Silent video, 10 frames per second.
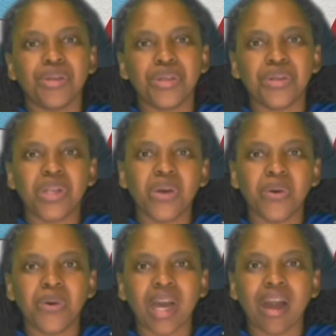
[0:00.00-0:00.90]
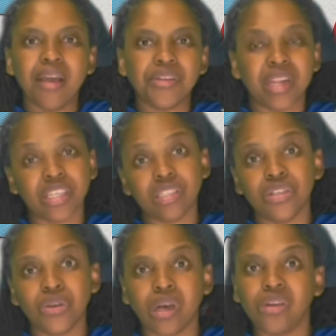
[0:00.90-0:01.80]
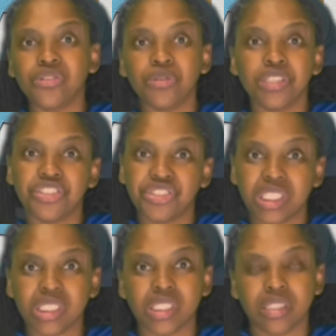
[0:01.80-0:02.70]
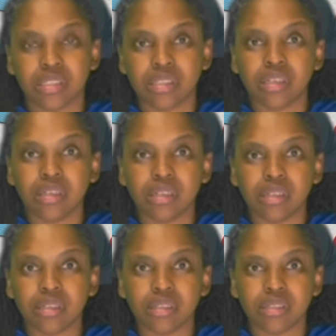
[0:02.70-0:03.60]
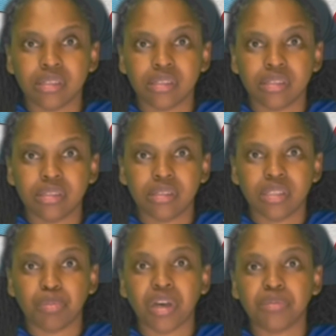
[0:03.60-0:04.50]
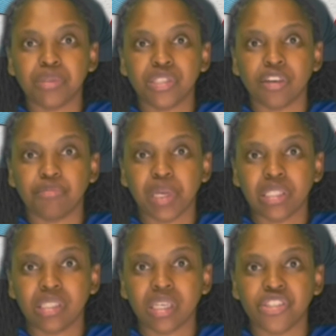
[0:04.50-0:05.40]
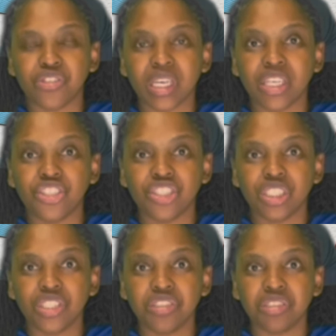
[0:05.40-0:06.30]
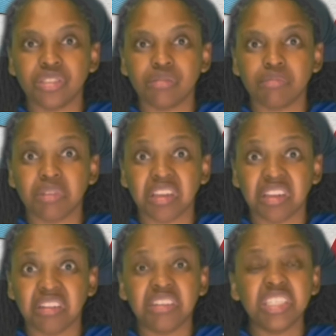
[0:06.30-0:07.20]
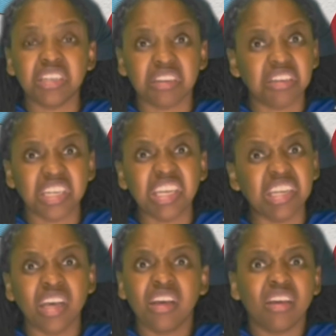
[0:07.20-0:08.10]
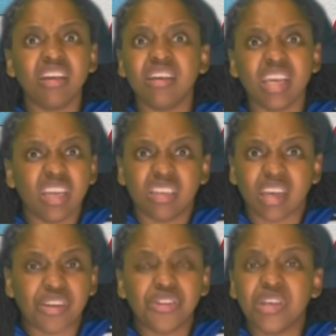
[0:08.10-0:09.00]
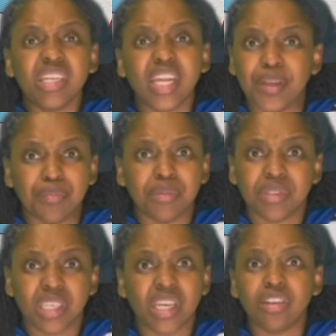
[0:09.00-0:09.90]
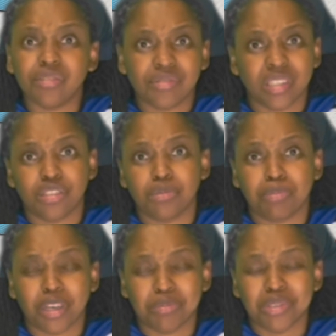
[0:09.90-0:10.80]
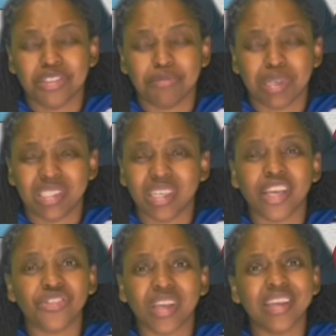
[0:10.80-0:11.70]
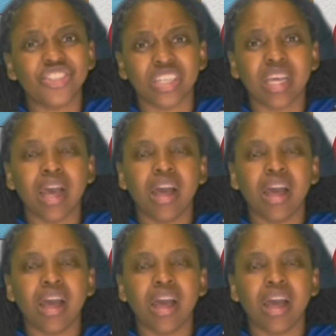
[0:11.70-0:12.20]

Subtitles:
I don't actually know how to address the Department of Basic Education's leader, her head. I don't know her name, the head of the Department of Basic Education.